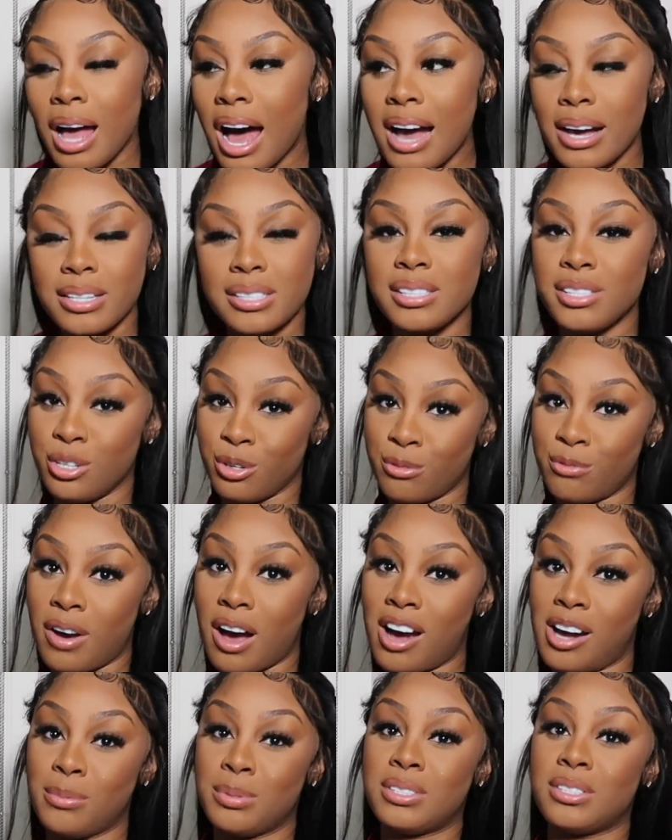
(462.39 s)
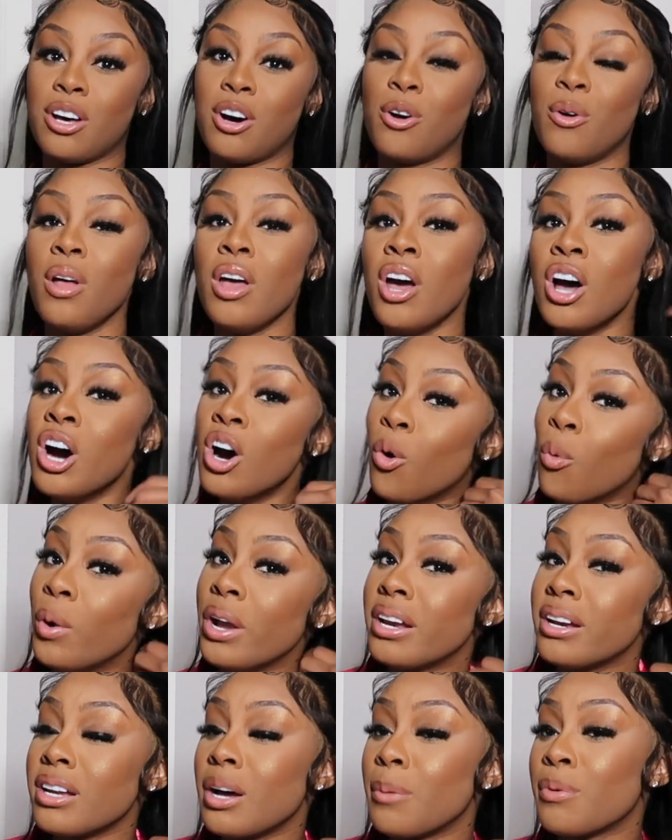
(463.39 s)
I can still vibe. So
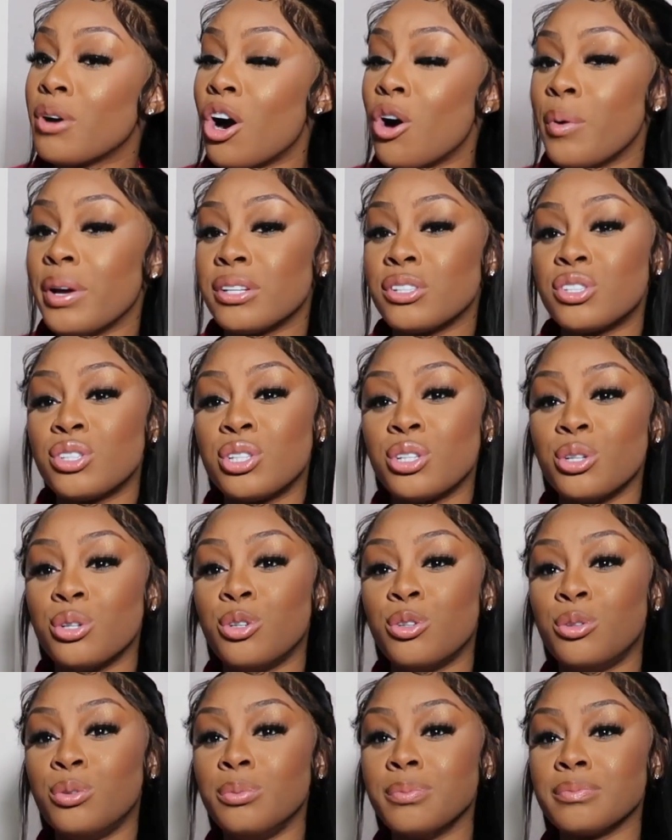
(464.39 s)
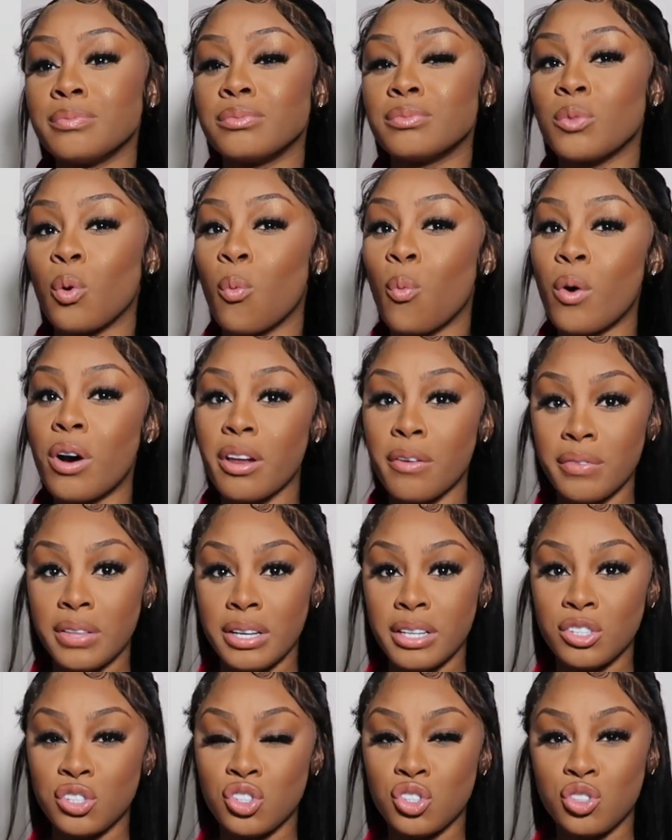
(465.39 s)
we ended up going to one of
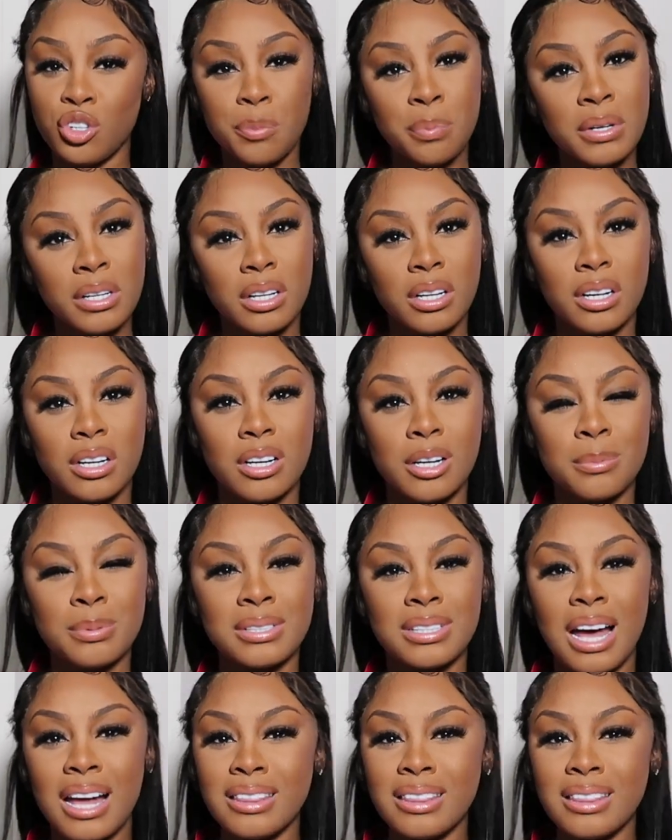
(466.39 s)
these strip clubs.